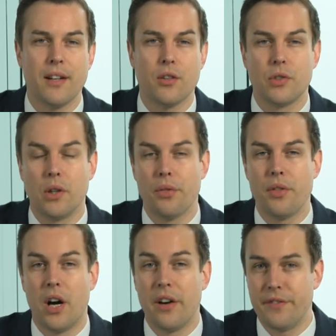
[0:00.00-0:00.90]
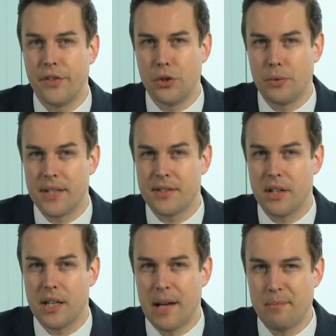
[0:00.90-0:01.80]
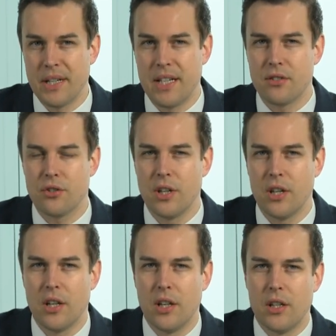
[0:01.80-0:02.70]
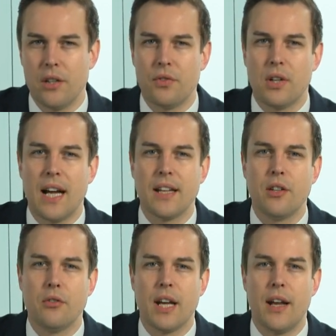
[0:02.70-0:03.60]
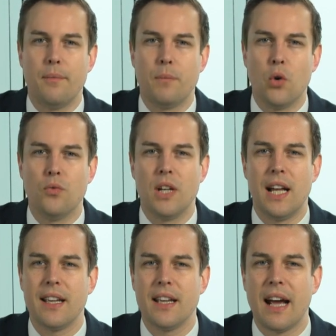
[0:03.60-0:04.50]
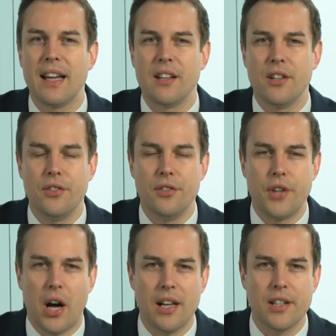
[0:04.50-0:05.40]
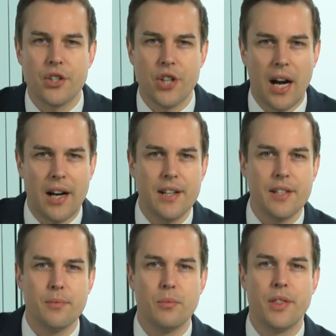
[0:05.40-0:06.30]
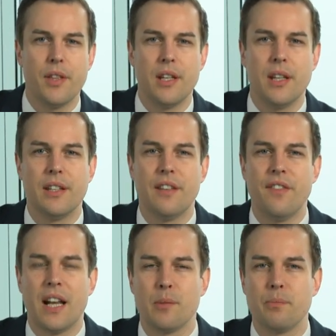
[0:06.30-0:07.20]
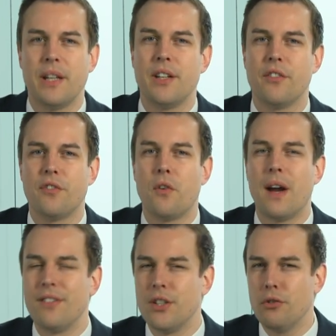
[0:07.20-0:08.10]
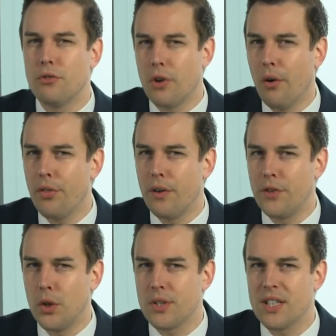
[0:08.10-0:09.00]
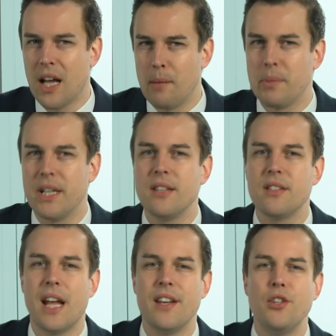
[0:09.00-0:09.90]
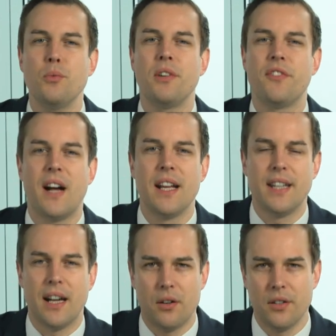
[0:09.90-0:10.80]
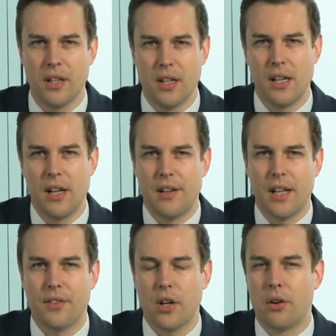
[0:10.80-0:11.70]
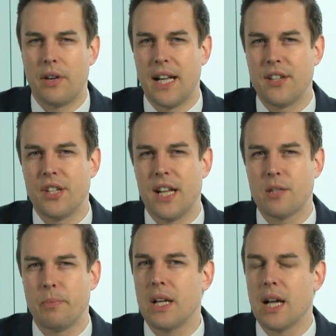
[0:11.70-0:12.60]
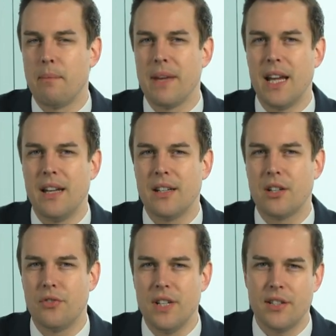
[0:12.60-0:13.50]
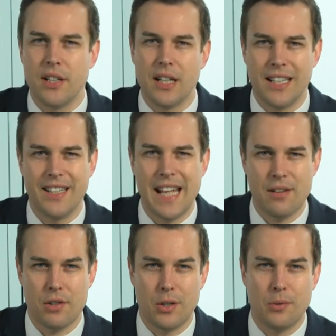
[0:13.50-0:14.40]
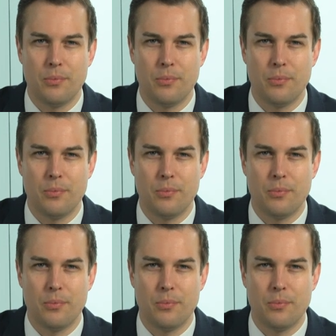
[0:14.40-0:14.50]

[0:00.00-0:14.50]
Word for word: growth of US companies. If you like, you can overlay a dollar chart with the development of revenue growth of US companies, and you will find out that the correlation has become increasingly narrow.